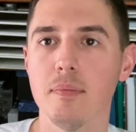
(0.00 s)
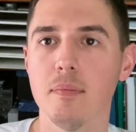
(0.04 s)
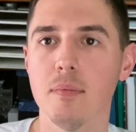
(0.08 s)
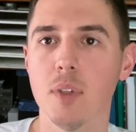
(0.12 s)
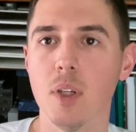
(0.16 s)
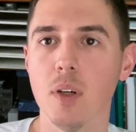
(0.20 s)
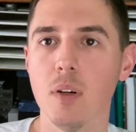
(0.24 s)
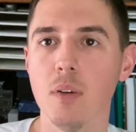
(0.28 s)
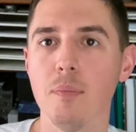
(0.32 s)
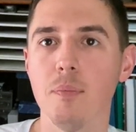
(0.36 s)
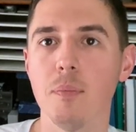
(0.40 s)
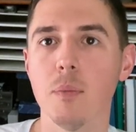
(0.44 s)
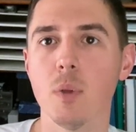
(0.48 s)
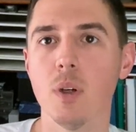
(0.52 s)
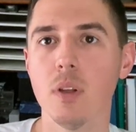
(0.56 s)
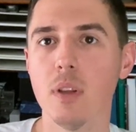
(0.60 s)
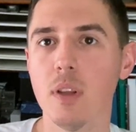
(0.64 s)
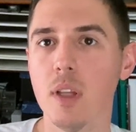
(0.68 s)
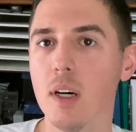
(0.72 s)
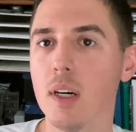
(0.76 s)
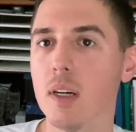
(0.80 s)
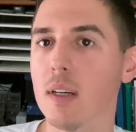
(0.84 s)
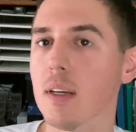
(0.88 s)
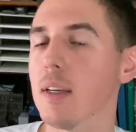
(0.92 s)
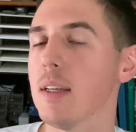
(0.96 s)
So good
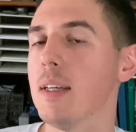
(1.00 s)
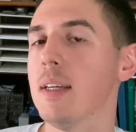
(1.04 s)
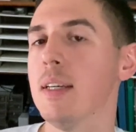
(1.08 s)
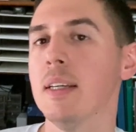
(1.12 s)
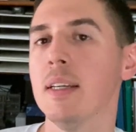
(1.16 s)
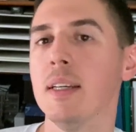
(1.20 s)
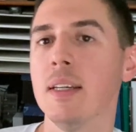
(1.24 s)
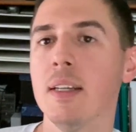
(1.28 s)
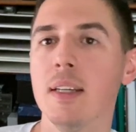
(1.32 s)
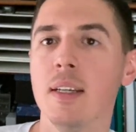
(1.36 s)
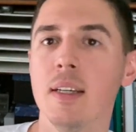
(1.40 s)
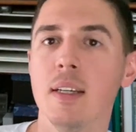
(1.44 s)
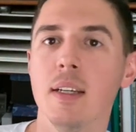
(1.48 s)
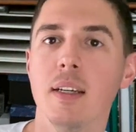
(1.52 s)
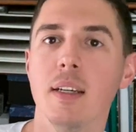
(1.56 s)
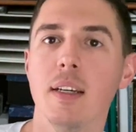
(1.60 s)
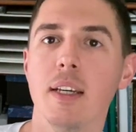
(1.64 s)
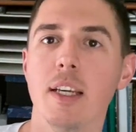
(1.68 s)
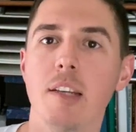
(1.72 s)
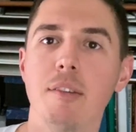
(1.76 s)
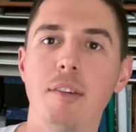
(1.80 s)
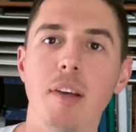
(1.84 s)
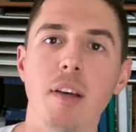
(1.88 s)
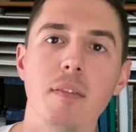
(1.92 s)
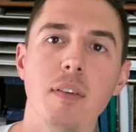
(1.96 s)
luck.
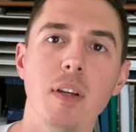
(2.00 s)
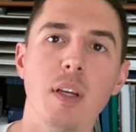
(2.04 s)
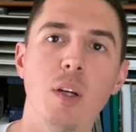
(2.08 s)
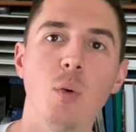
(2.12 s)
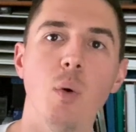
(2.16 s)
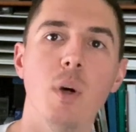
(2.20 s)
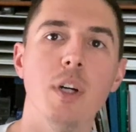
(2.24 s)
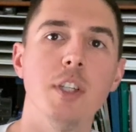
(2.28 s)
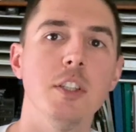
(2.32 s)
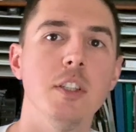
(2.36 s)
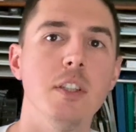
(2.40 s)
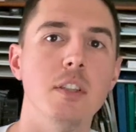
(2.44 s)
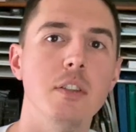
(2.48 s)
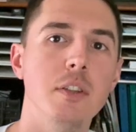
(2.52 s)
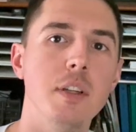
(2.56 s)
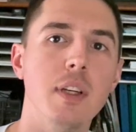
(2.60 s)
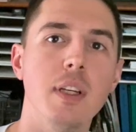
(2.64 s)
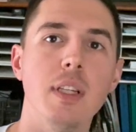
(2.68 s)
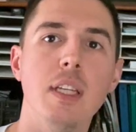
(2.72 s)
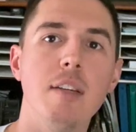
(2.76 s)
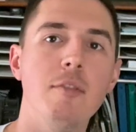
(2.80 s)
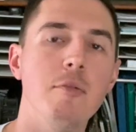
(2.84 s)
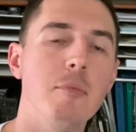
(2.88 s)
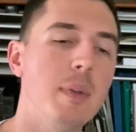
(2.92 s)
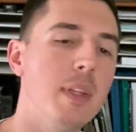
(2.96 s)
And if you have any questions, you
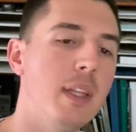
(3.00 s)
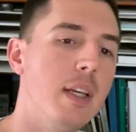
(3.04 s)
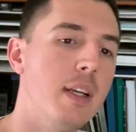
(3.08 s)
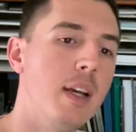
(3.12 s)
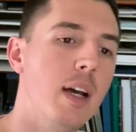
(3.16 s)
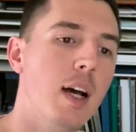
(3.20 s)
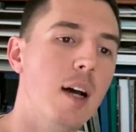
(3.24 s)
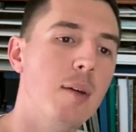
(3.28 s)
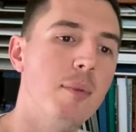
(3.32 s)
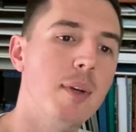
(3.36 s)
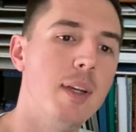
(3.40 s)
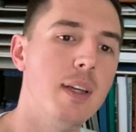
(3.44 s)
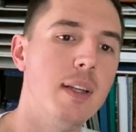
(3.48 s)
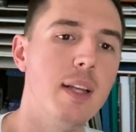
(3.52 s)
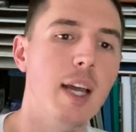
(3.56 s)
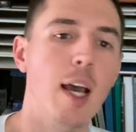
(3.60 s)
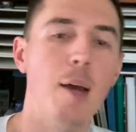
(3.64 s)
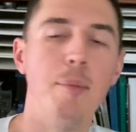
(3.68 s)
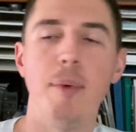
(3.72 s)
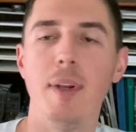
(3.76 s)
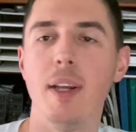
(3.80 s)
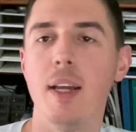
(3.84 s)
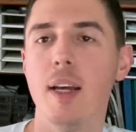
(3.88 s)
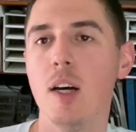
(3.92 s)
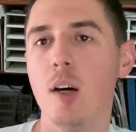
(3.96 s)
can leave them in the comment.
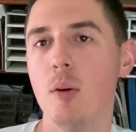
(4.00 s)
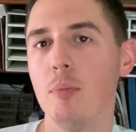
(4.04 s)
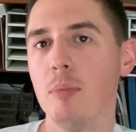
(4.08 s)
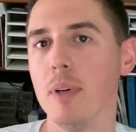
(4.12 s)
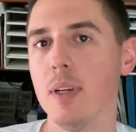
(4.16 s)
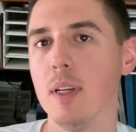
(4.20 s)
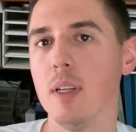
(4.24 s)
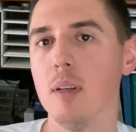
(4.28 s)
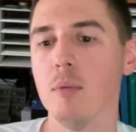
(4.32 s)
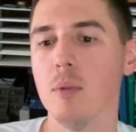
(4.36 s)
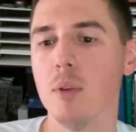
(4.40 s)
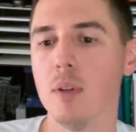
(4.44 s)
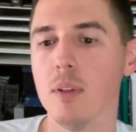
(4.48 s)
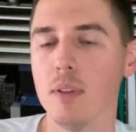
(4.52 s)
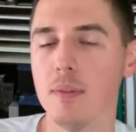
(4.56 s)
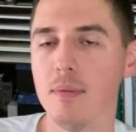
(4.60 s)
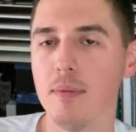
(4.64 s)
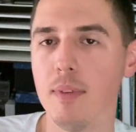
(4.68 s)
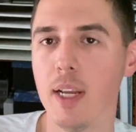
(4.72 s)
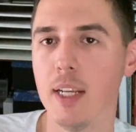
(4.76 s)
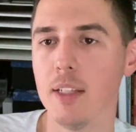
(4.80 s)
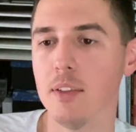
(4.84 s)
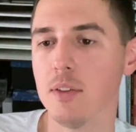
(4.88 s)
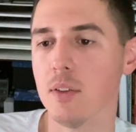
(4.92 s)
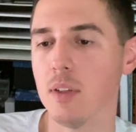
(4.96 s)
Happy to help
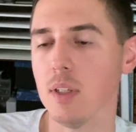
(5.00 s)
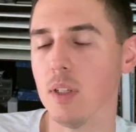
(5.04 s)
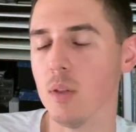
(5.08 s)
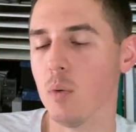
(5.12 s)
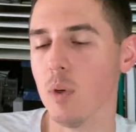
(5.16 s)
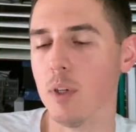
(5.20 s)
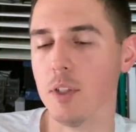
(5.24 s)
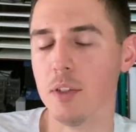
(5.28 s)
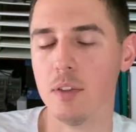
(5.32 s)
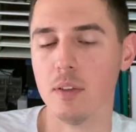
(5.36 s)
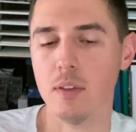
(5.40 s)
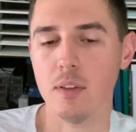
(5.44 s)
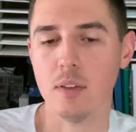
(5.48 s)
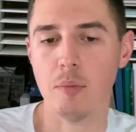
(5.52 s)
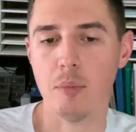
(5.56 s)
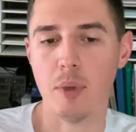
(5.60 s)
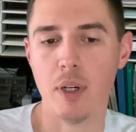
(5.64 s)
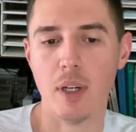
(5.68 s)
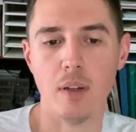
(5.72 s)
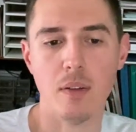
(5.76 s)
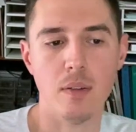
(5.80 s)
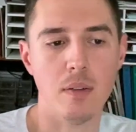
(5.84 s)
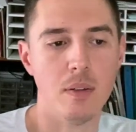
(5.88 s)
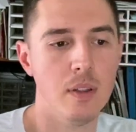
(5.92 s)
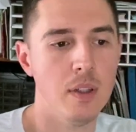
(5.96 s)
anyone, answer any questions
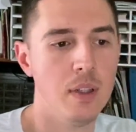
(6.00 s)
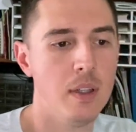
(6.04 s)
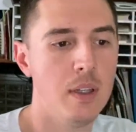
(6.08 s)
about